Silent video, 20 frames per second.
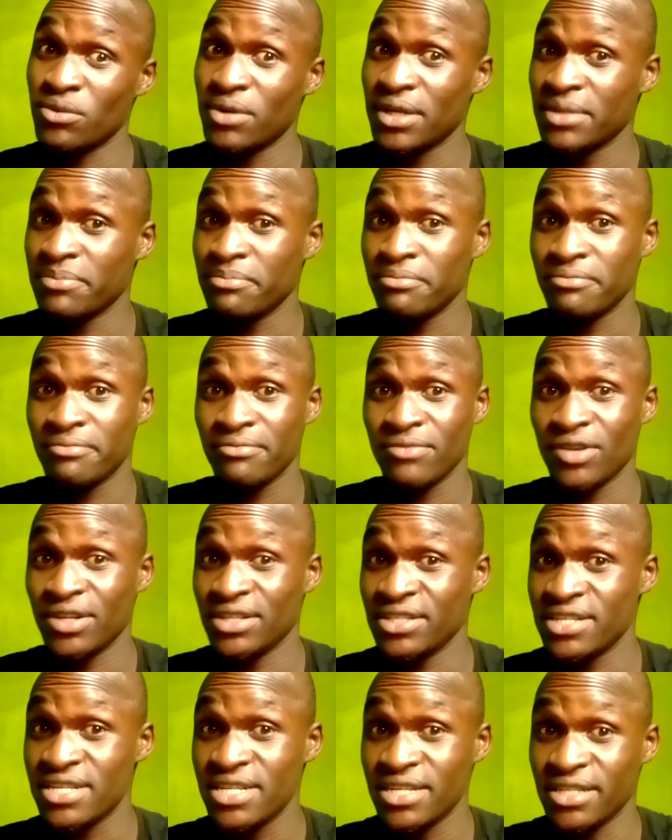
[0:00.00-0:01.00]

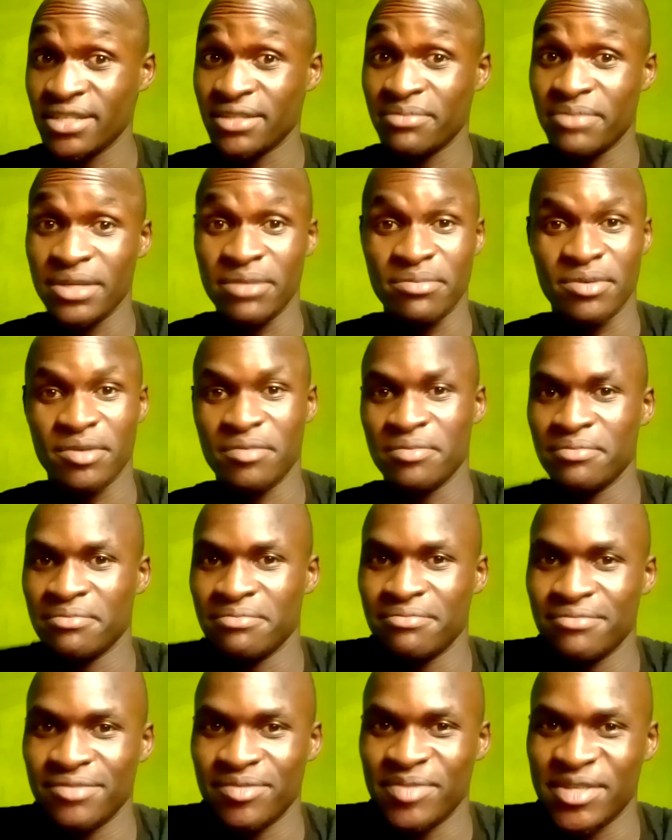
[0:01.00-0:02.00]
What is it? People,
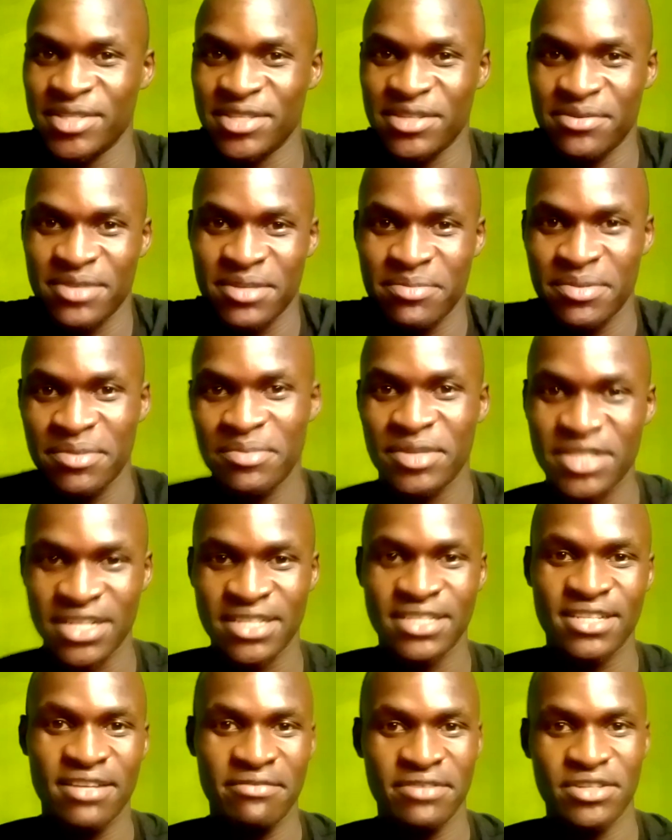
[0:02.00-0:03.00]
most of the people
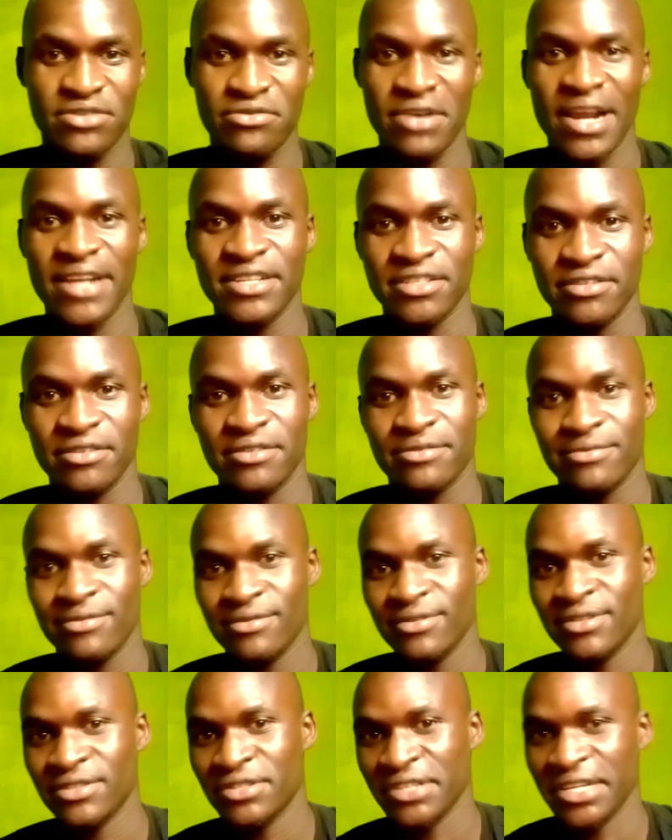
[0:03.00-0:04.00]
that never try to
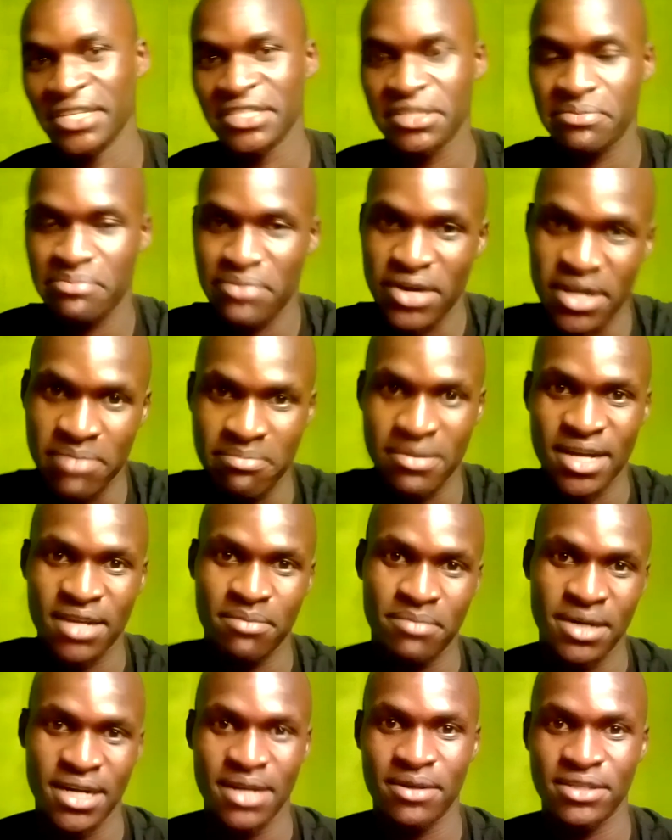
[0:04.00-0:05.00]
explain
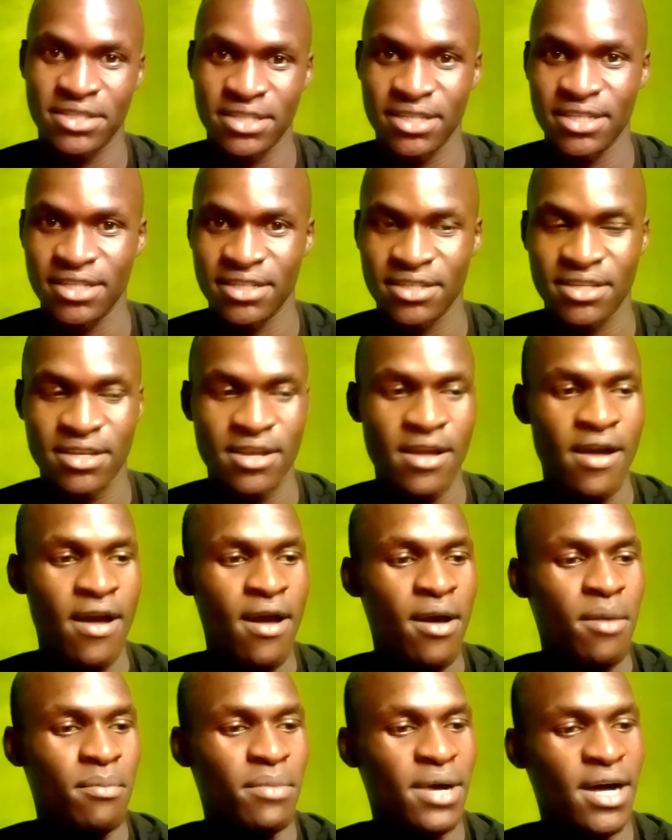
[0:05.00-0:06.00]
about it,
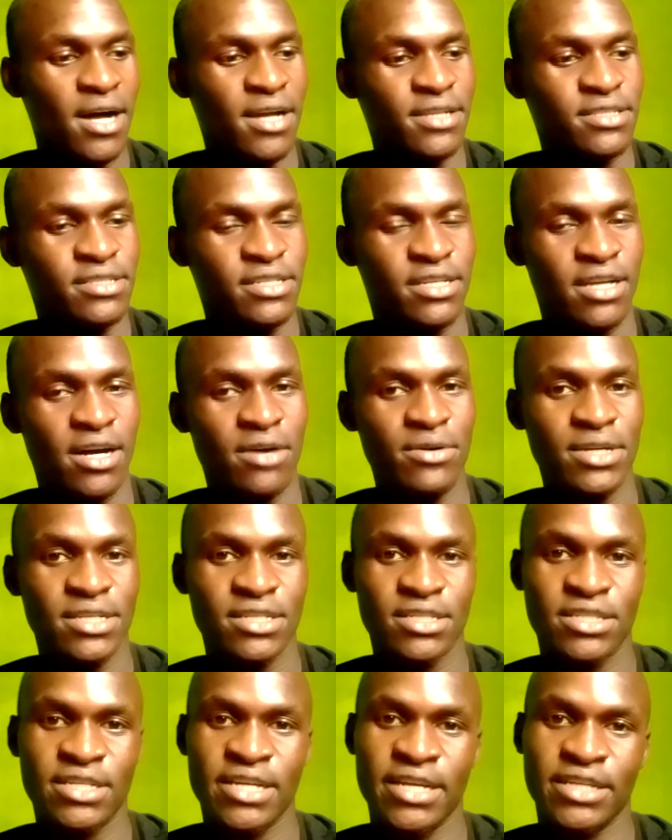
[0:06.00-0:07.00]
but I
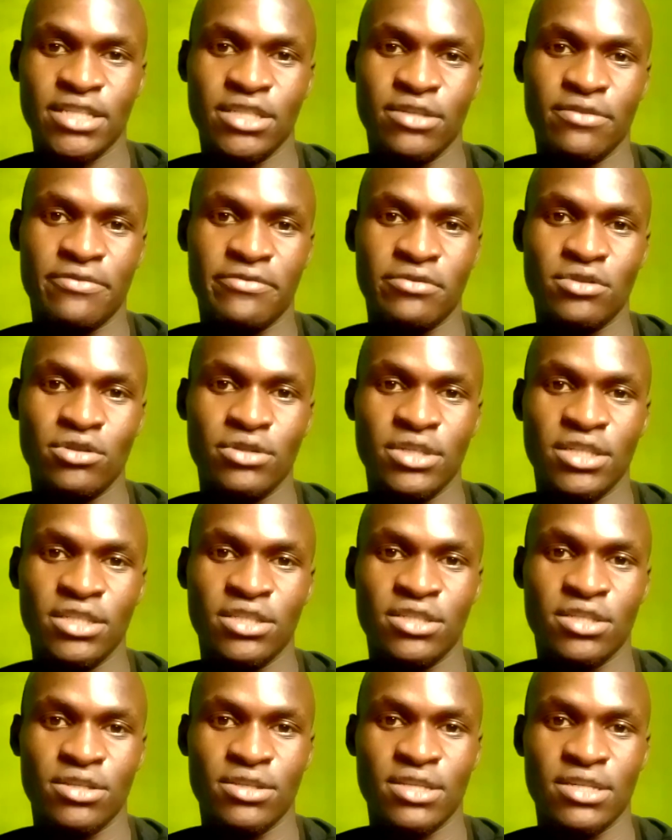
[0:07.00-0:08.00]
want to take you through
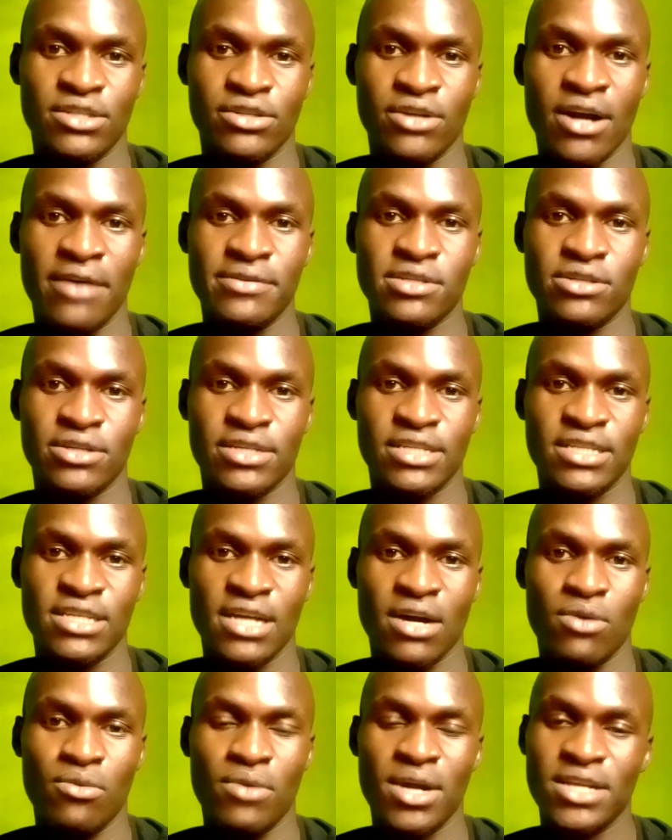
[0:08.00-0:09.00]
it so that you have to
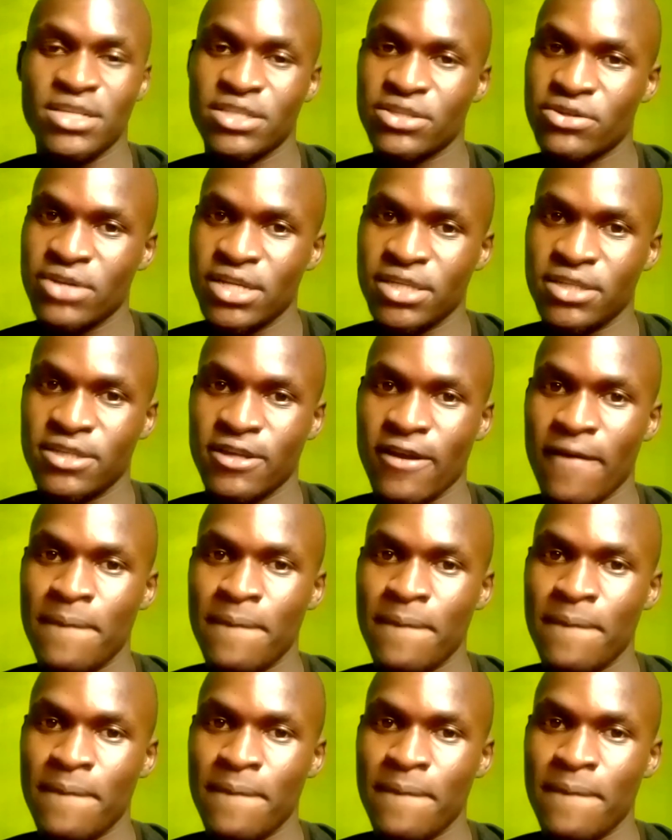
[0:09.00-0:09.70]
understand what it's it.